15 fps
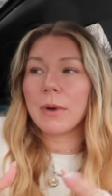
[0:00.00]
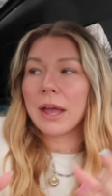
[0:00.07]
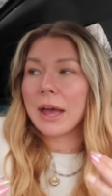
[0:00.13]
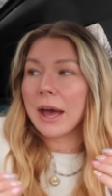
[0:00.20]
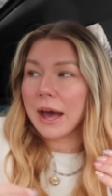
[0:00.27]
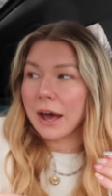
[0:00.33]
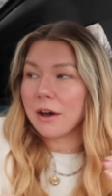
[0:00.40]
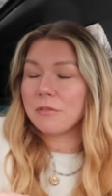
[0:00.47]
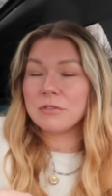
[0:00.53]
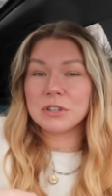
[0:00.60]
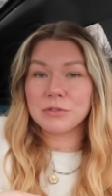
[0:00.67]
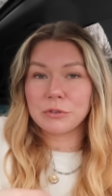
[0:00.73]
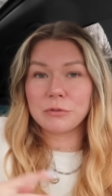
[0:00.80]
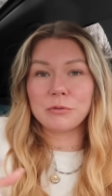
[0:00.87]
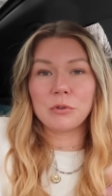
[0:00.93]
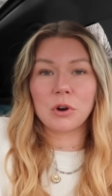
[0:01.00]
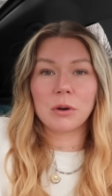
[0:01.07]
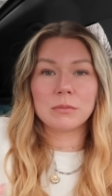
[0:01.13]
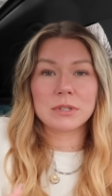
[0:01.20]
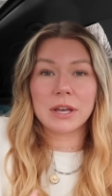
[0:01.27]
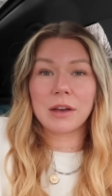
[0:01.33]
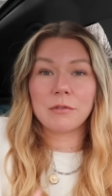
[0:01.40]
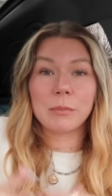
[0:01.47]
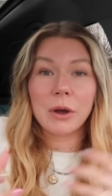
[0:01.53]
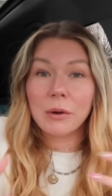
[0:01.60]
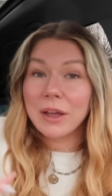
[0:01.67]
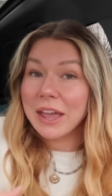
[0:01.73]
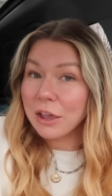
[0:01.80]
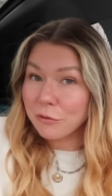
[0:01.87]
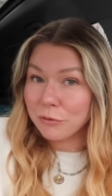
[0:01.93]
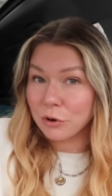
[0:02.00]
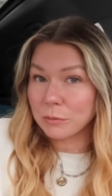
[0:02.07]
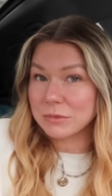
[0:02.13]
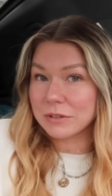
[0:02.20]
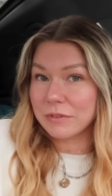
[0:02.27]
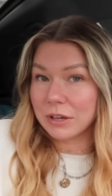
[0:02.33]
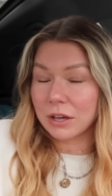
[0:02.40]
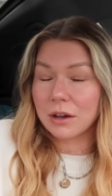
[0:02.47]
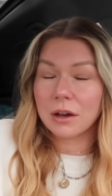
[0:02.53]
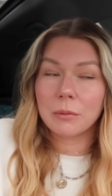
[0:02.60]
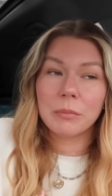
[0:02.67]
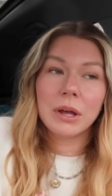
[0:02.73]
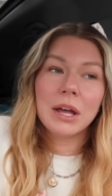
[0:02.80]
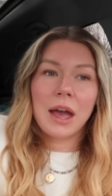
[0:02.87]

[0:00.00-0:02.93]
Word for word: I have different forms. I have about eight forms of income.